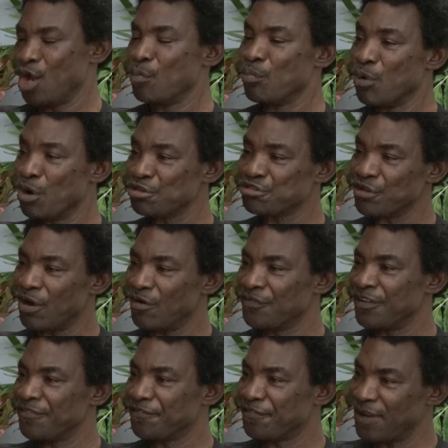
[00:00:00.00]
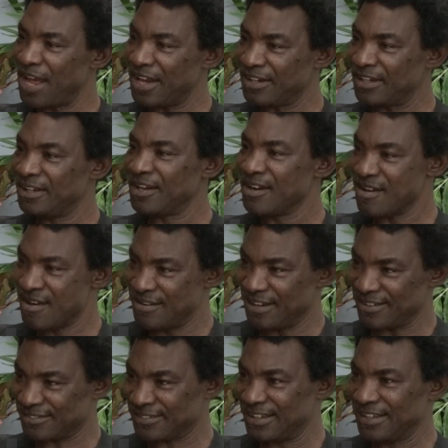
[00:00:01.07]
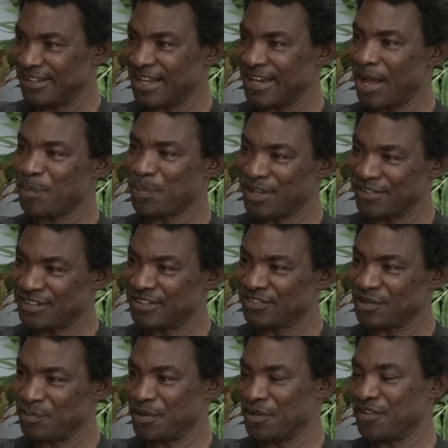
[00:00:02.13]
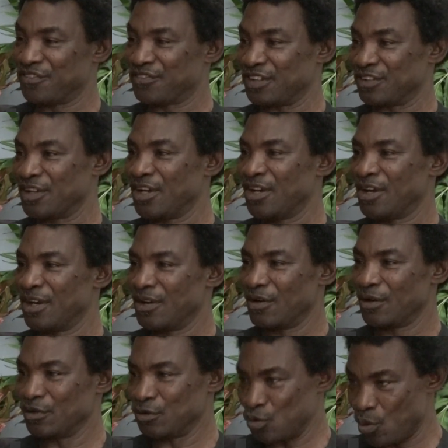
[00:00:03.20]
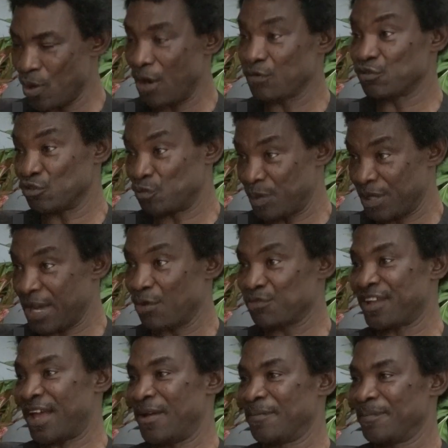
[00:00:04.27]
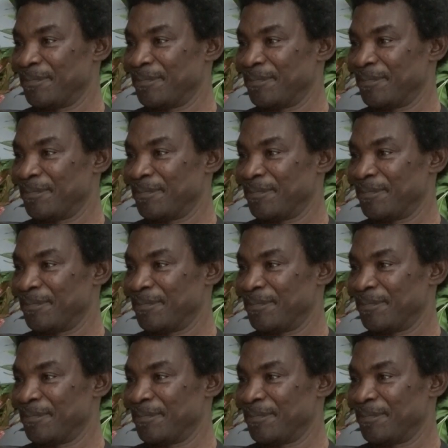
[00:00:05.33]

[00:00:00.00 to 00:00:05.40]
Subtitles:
Most of the Fulani herders that are present in Benue State know how to speak Hausa.